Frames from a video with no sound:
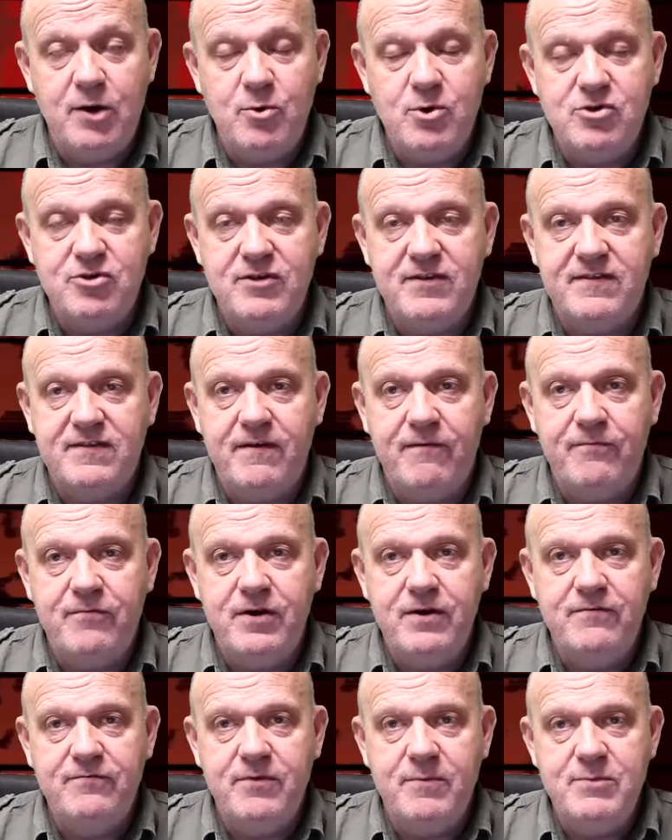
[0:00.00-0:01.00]
which is
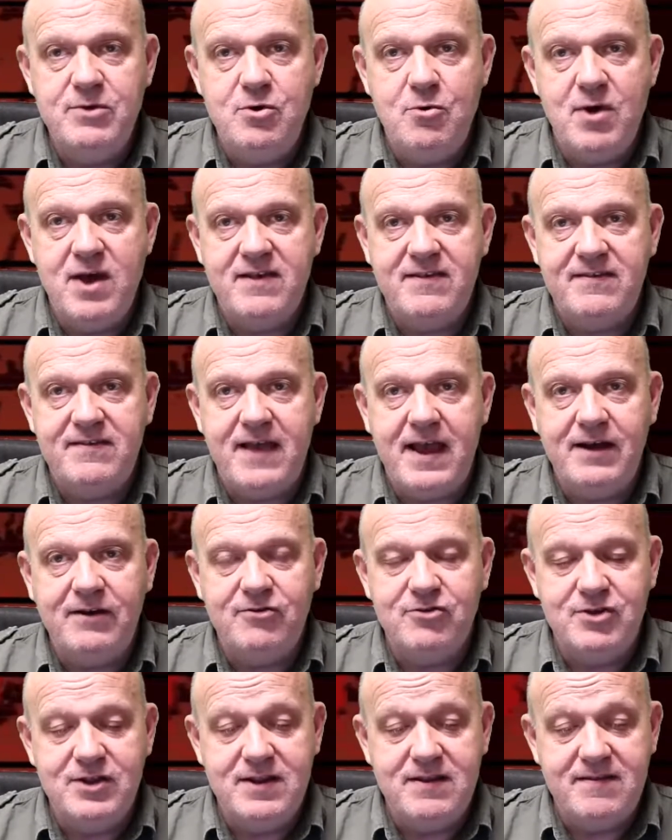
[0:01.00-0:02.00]
suffering from US
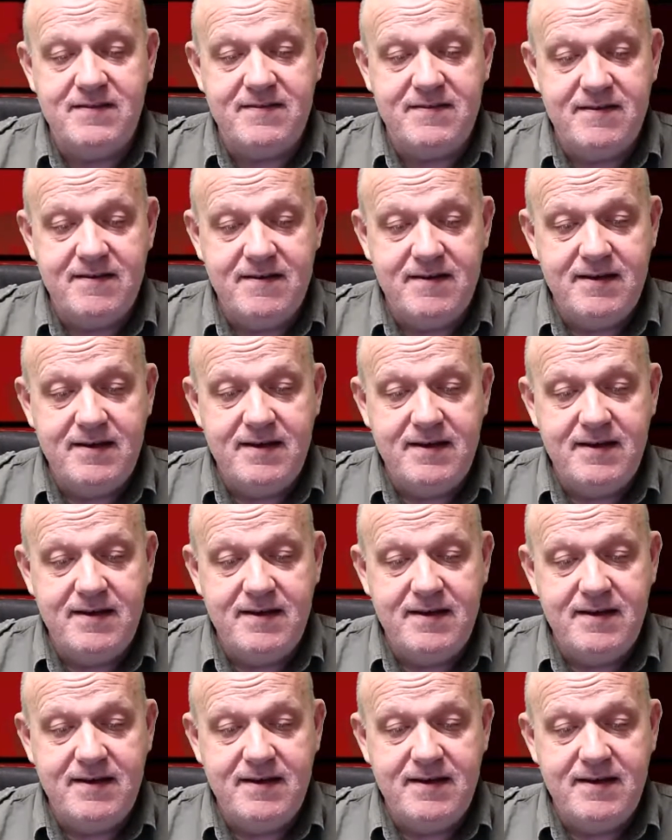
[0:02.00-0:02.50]
sanctions.